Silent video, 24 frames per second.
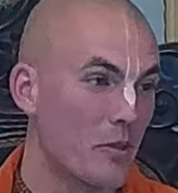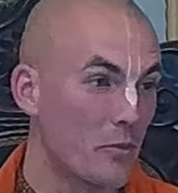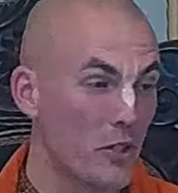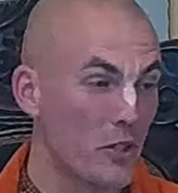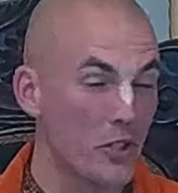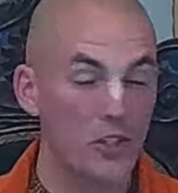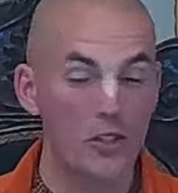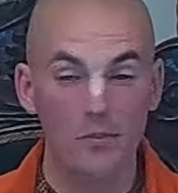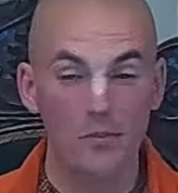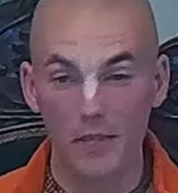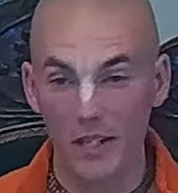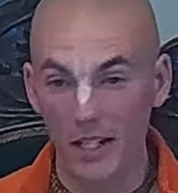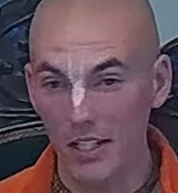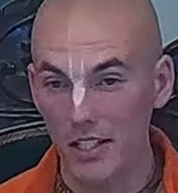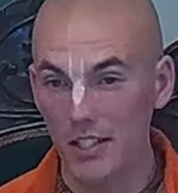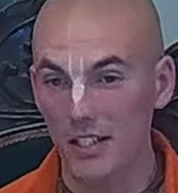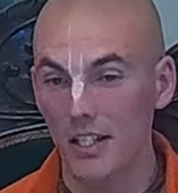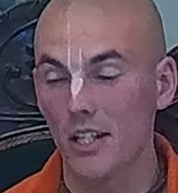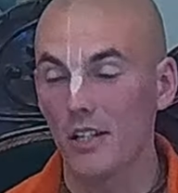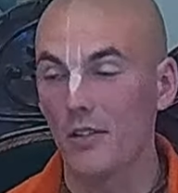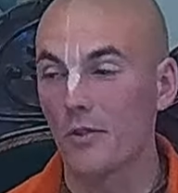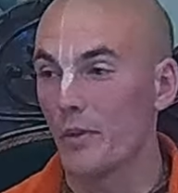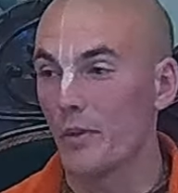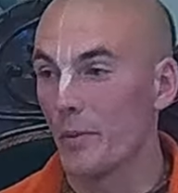But we should
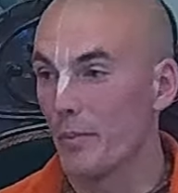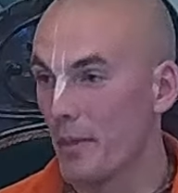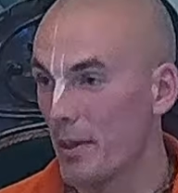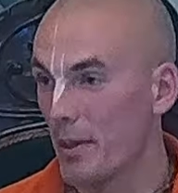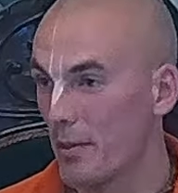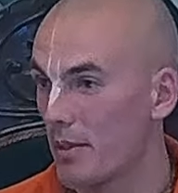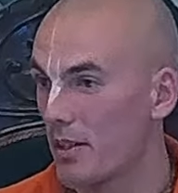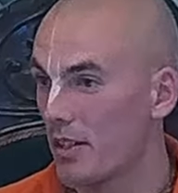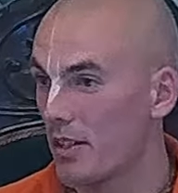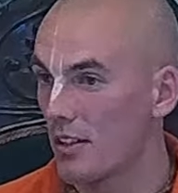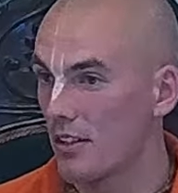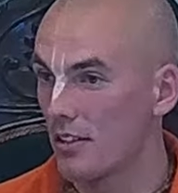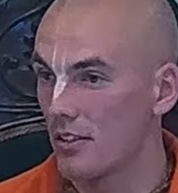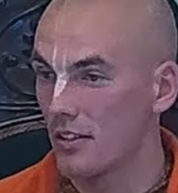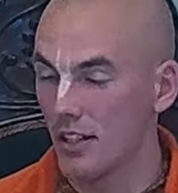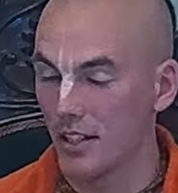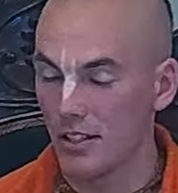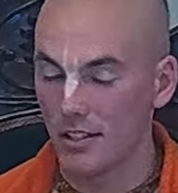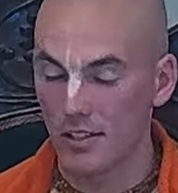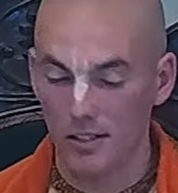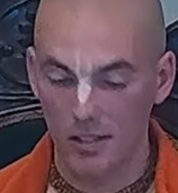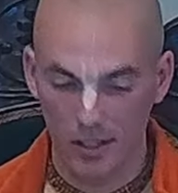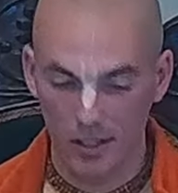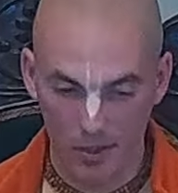meditate and remember.
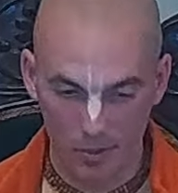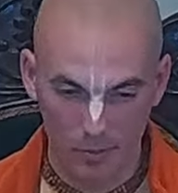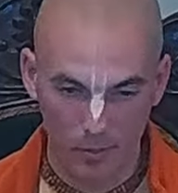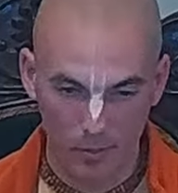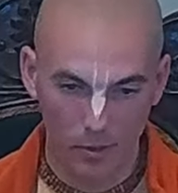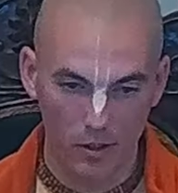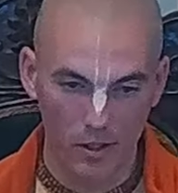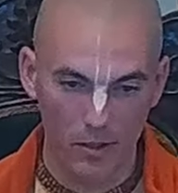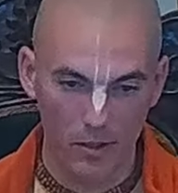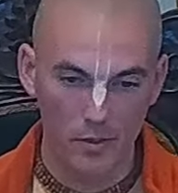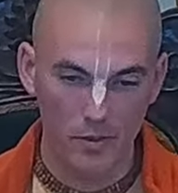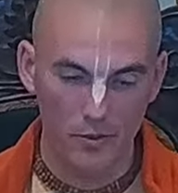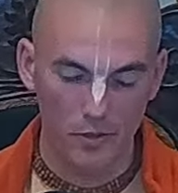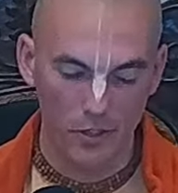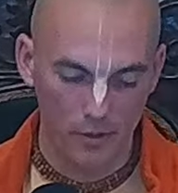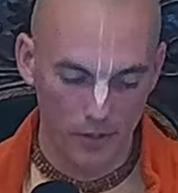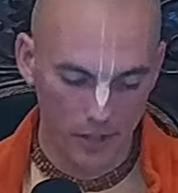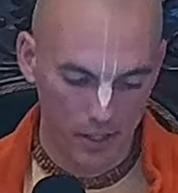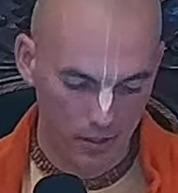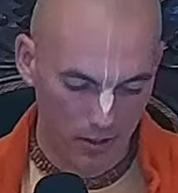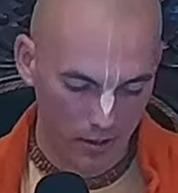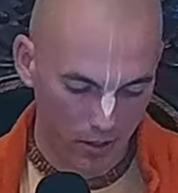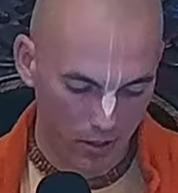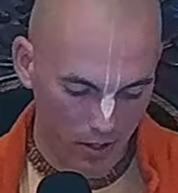It's important
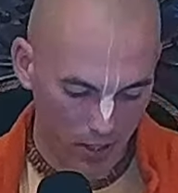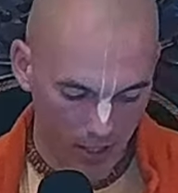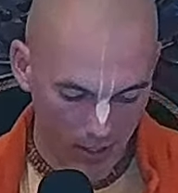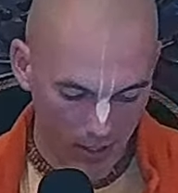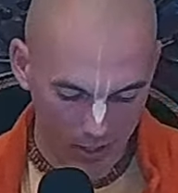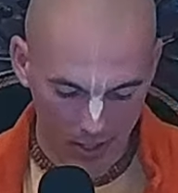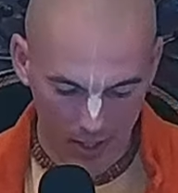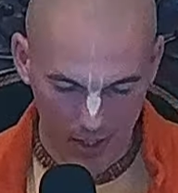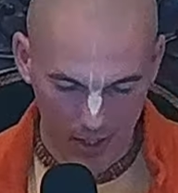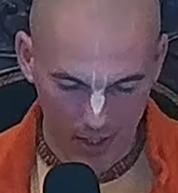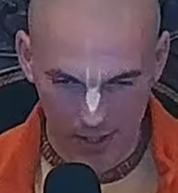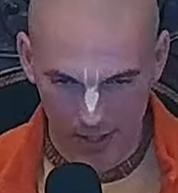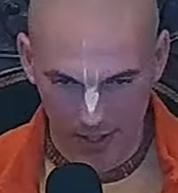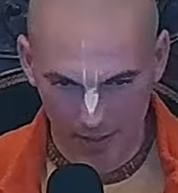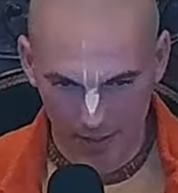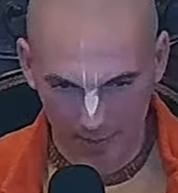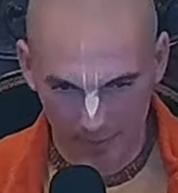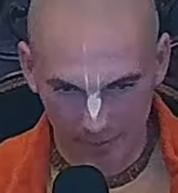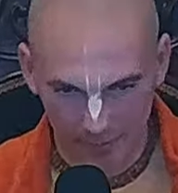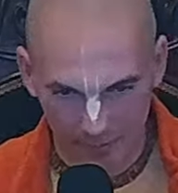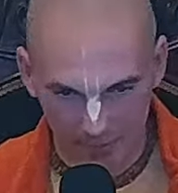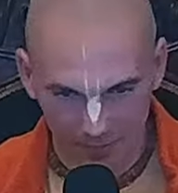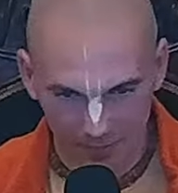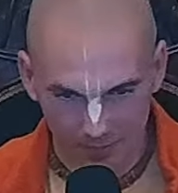before we start chanting.